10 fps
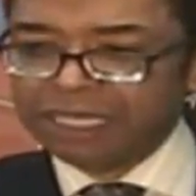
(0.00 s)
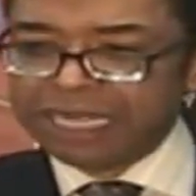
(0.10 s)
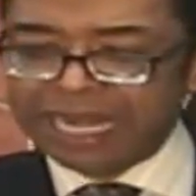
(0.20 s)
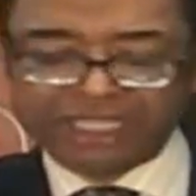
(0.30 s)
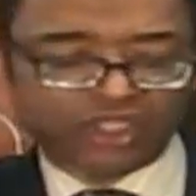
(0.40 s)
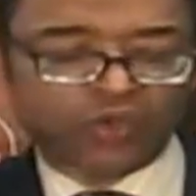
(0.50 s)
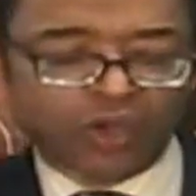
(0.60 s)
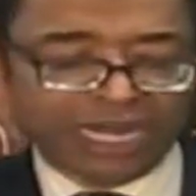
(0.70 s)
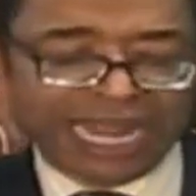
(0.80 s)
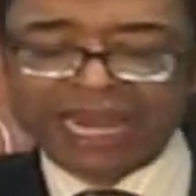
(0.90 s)
Now this is
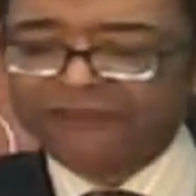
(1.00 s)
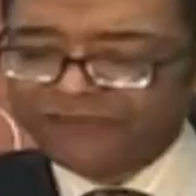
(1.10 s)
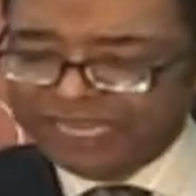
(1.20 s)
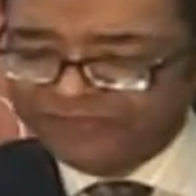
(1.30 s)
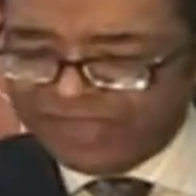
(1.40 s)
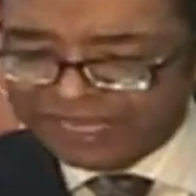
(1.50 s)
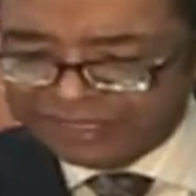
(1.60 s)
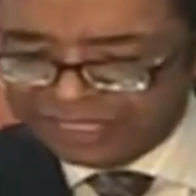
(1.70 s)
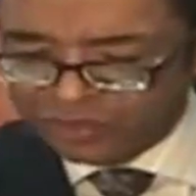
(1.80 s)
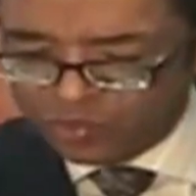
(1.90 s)
$1 face value.
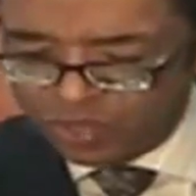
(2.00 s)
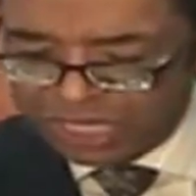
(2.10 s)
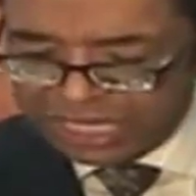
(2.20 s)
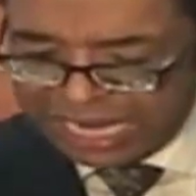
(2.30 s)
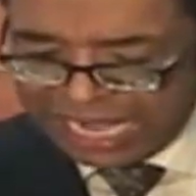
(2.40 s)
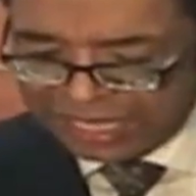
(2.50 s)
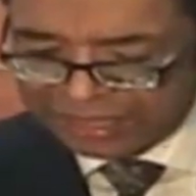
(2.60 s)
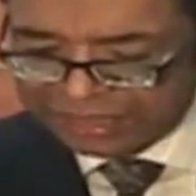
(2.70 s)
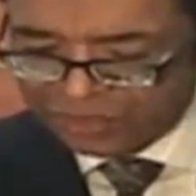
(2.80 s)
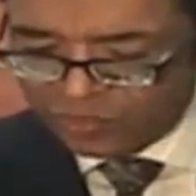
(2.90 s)
It says $1.
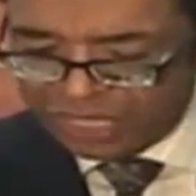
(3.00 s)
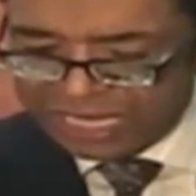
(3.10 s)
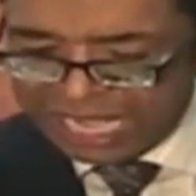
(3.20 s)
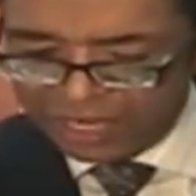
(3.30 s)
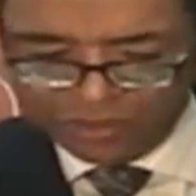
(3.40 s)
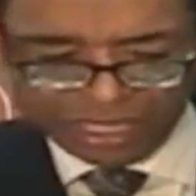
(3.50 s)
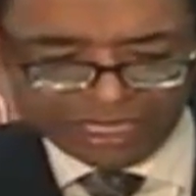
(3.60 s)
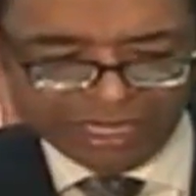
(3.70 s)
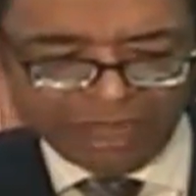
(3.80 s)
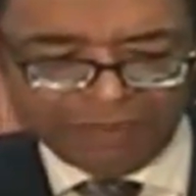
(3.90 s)
It says $1 on
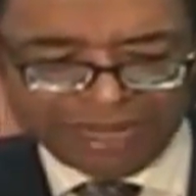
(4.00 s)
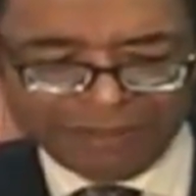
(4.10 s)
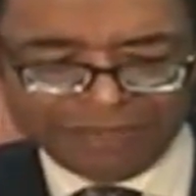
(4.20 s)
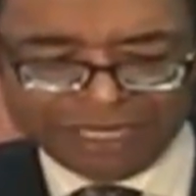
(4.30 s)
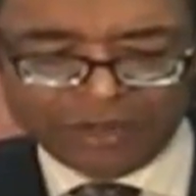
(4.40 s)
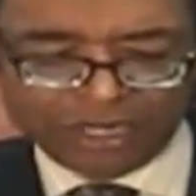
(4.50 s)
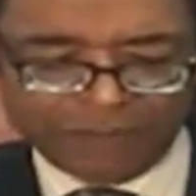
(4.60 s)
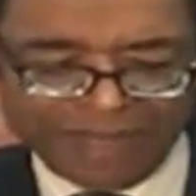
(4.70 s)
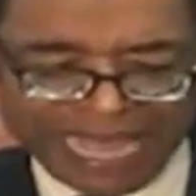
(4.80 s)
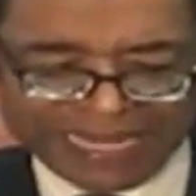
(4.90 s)
it. But in order
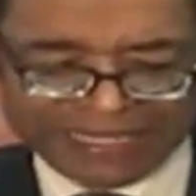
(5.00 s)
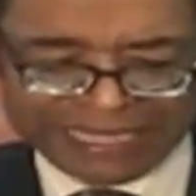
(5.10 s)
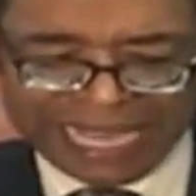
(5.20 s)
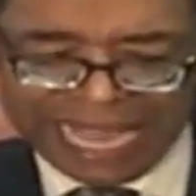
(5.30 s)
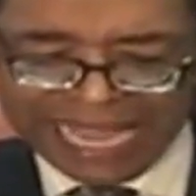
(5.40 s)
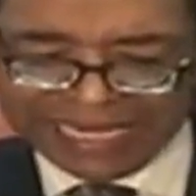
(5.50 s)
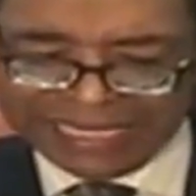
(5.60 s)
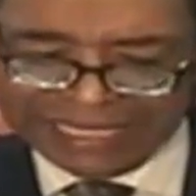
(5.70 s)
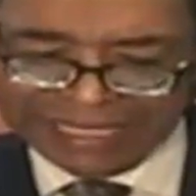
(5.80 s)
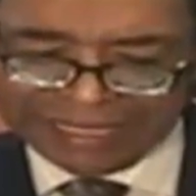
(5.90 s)
to buy this, I
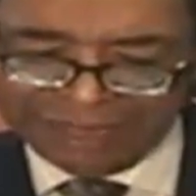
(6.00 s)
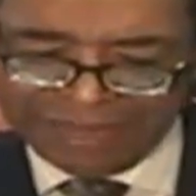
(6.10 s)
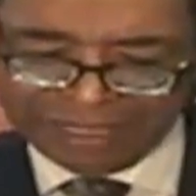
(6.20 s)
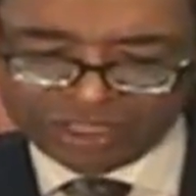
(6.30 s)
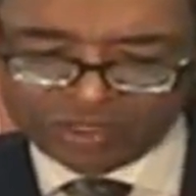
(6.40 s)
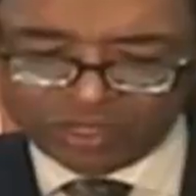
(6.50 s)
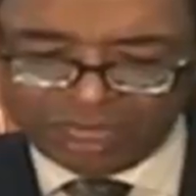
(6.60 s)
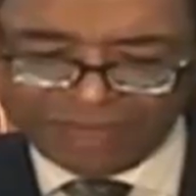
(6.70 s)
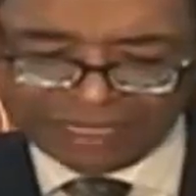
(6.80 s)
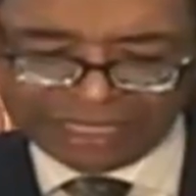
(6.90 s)
need about
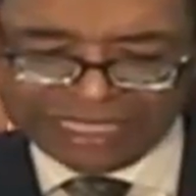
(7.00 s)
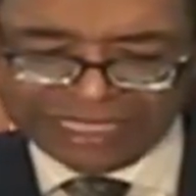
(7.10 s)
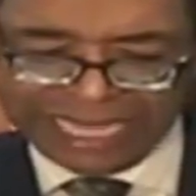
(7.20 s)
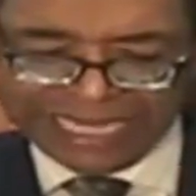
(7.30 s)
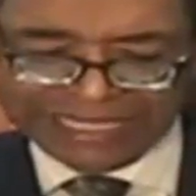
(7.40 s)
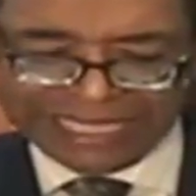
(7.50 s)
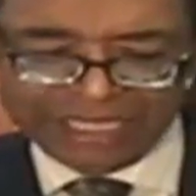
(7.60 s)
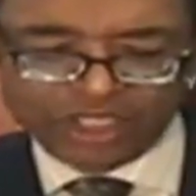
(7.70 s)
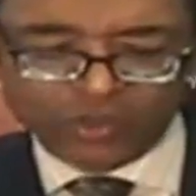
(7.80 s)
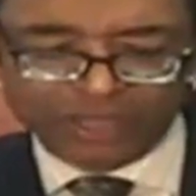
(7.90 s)
either
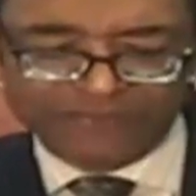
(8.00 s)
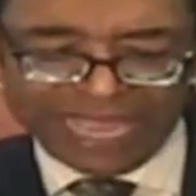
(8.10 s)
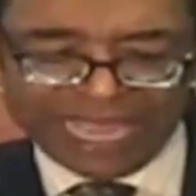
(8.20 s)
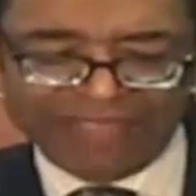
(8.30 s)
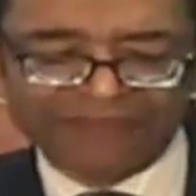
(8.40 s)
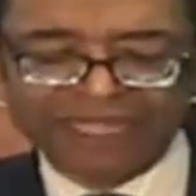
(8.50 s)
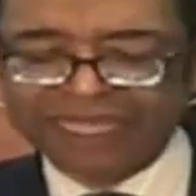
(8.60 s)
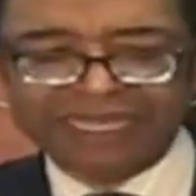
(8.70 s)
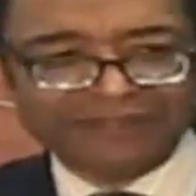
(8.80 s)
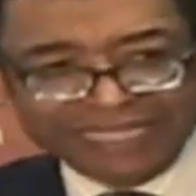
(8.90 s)
18 or
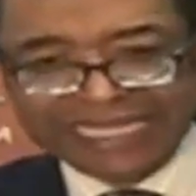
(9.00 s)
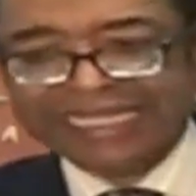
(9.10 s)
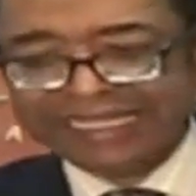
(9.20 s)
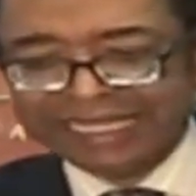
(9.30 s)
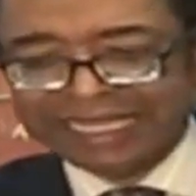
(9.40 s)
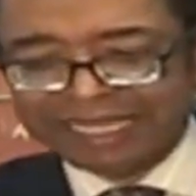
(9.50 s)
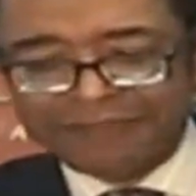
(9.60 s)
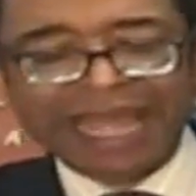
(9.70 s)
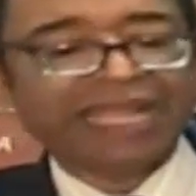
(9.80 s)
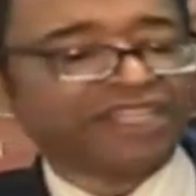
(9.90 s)
25 of these to
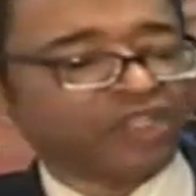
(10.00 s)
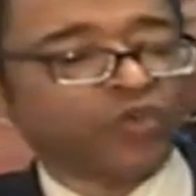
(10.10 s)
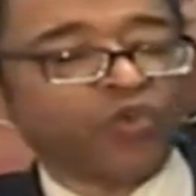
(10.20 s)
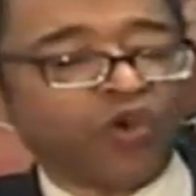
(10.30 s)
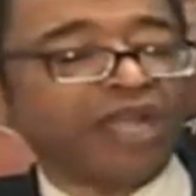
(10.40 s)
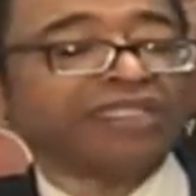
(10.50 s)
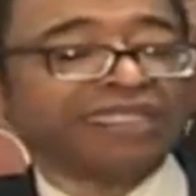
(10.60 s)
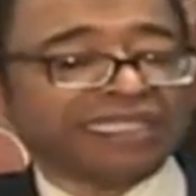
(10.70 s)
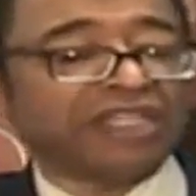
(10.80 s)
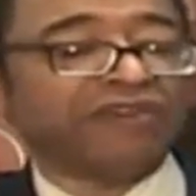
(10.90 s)
buy just one
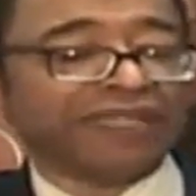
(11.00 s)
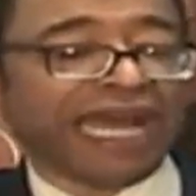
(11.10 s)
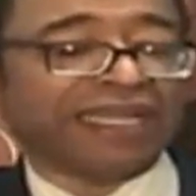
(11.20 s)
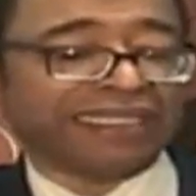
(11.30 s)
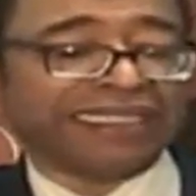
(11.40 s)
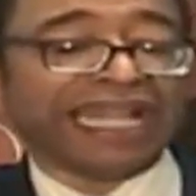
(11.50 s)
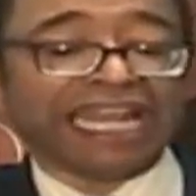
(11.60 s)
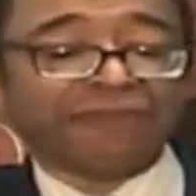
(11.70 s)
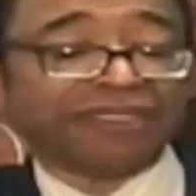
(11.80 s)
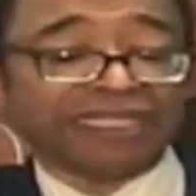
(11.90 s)
silver dollar. This is
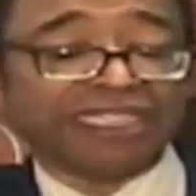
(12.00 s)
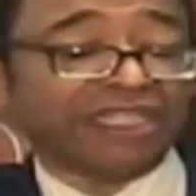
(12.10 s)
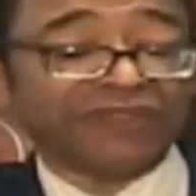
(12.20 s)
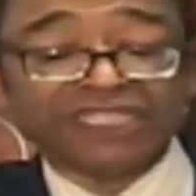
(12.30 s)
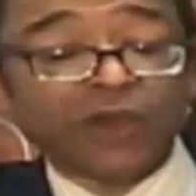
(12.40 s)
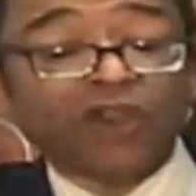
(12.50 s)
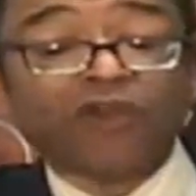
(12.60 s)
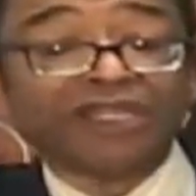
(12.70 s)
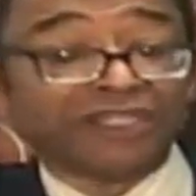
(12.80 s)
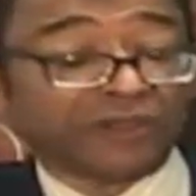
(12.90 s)
90% silver. It's no
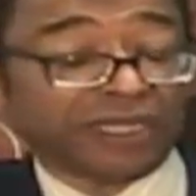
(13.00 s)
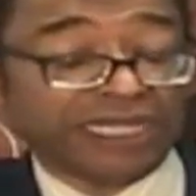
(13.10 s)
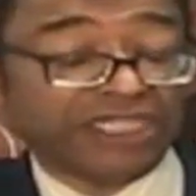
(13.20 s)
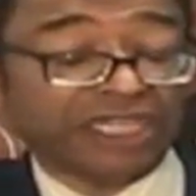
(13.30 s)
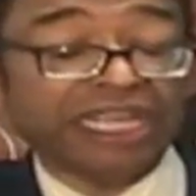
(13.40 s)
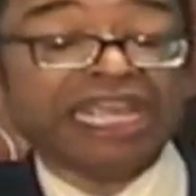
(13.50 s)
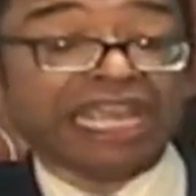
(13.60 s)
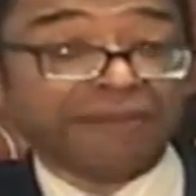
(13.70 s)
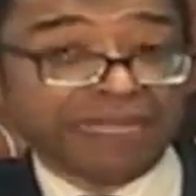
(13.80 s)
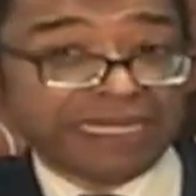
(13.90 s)
longer in circulation.
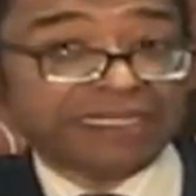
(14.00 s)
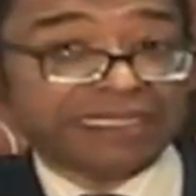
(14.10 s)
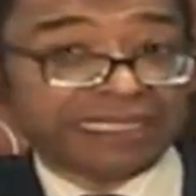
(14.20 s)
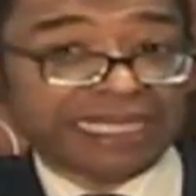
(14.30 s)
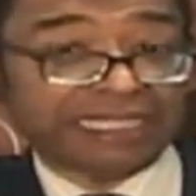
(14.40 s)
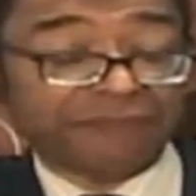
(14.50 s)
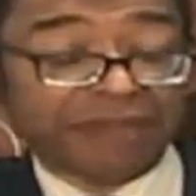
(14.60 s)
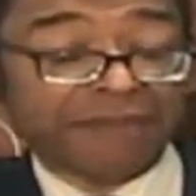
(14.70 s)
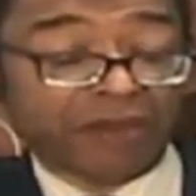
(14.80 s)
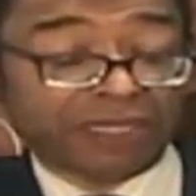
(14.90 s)
And many of these things have
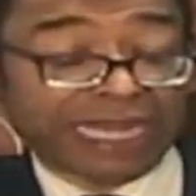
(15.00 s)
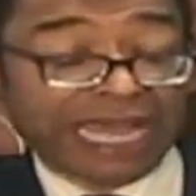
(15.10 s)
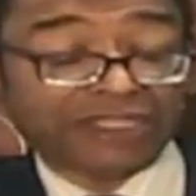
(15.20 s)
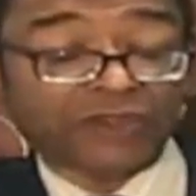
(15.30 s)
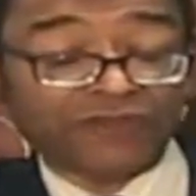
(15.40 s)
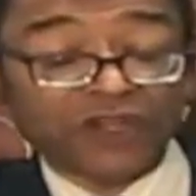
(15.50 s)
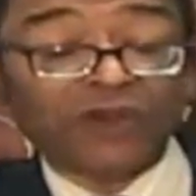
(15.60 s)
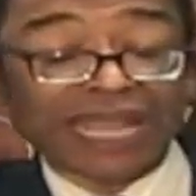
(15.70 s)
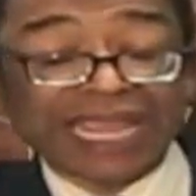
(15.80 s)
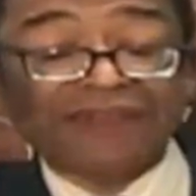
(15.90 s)
been melted down. So if you
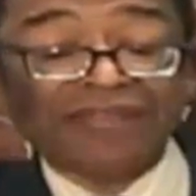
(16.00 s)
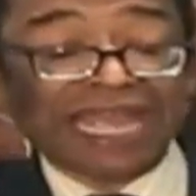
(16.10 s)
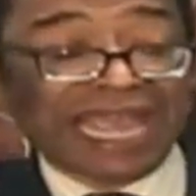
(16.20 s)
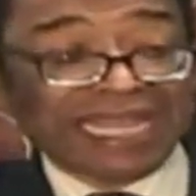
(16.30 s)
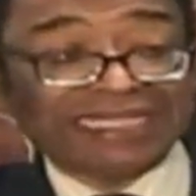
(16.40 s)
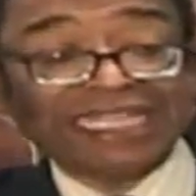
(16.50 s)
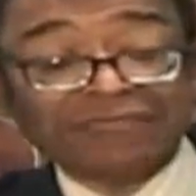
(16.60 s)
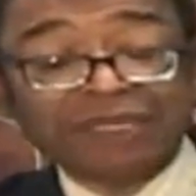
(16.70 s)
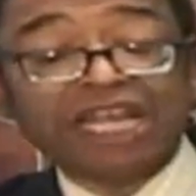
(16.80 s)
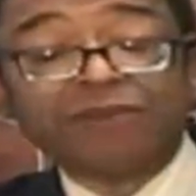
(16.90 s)
don't have, as
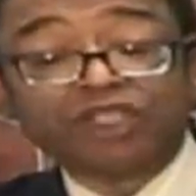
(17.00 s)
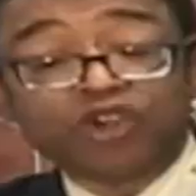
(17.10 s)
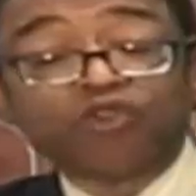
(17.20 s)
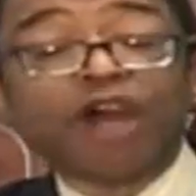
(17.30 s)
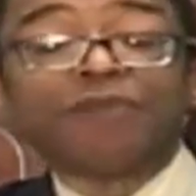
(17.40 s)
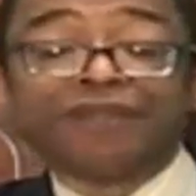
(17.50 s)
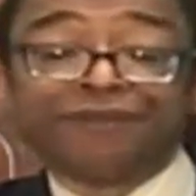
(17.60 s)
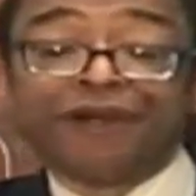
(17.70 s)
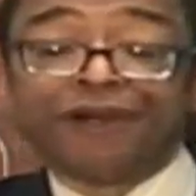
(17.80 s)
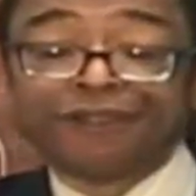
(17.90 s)
this becomes corrupted,
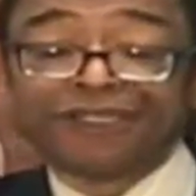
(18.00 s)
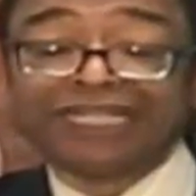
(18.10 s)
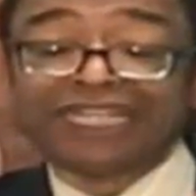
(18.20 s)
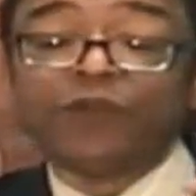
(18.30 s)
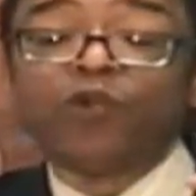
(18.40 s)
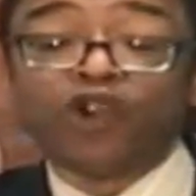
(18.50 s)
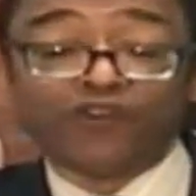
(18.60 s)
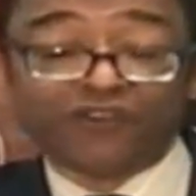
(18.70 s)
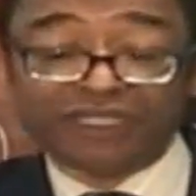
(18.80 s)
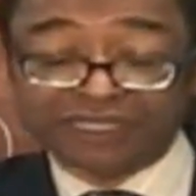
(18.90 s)
or should I say
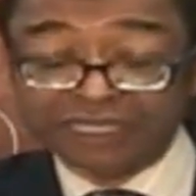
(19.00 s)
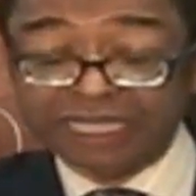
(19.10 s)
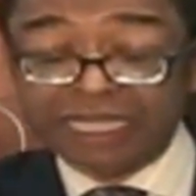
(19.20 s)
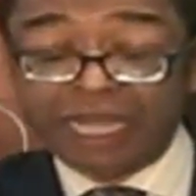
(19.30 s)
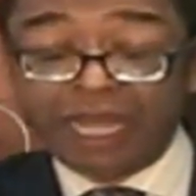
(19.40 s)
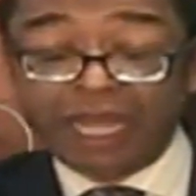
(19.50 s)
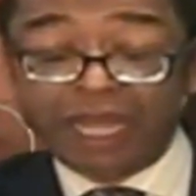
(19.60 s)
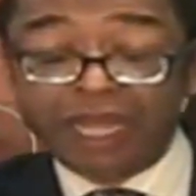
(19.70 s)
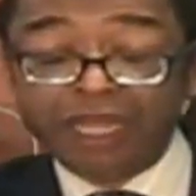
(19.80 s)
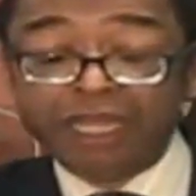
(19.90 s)
worthless,
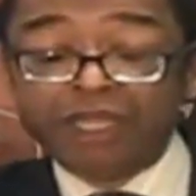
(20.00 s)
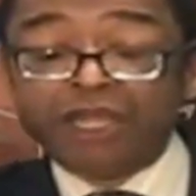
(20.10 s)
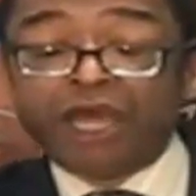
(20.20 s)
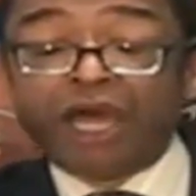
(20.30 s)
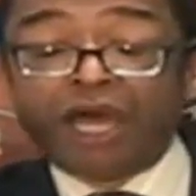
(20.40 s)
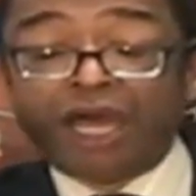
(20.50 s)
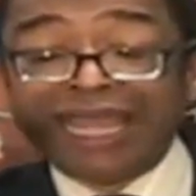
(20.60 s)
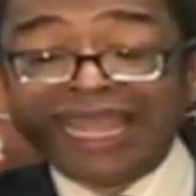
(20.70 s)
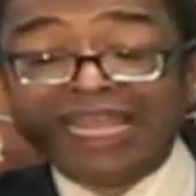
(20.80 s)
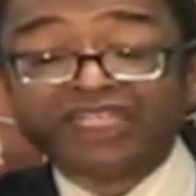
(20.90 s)

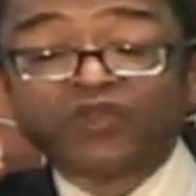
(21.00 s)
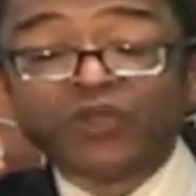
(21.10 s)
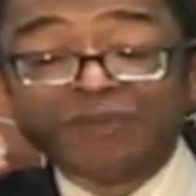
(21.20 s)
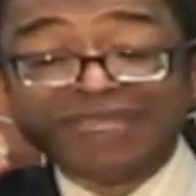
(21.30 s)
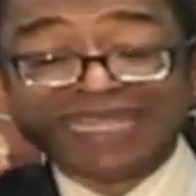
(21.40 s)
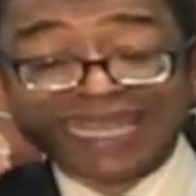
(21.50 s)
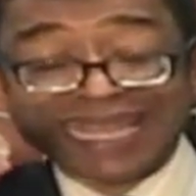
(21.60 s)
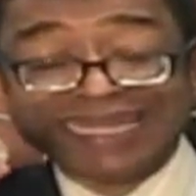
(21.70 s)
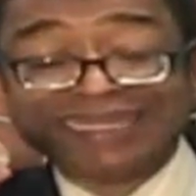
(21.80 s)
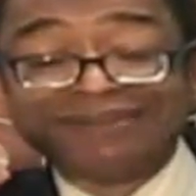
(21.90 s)
as we
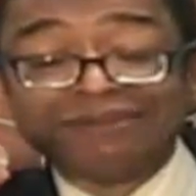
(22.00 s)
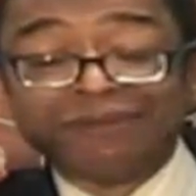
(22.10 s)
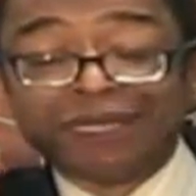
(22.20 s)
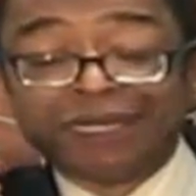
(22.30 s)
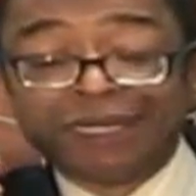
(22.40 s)
begin to,